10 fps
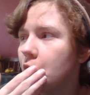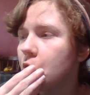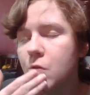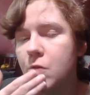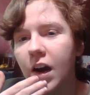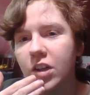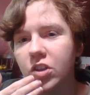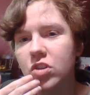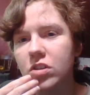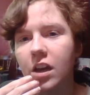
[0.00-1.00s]
you
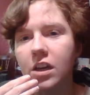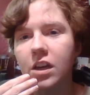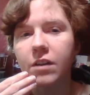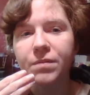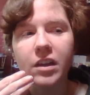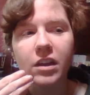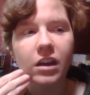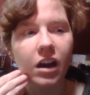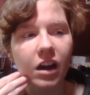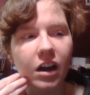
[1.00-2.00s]
watch like
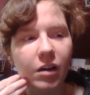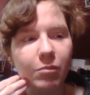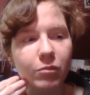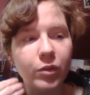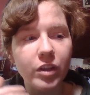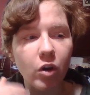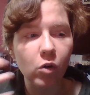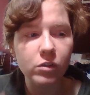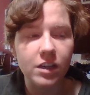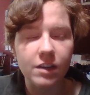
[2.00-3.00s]
really
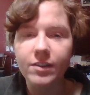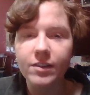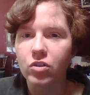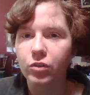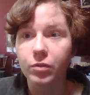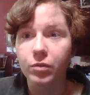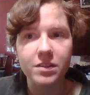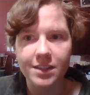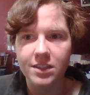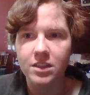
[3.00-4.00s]
old TV shows from the
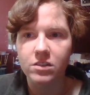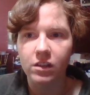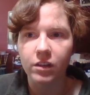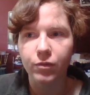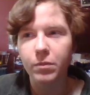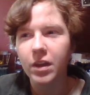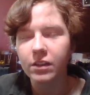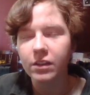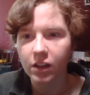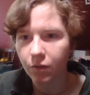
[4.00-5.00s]
60s, like from the Ed
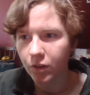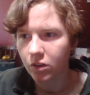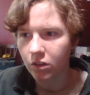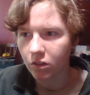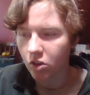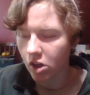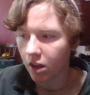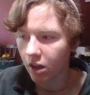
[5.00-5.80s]
Sullivan shit,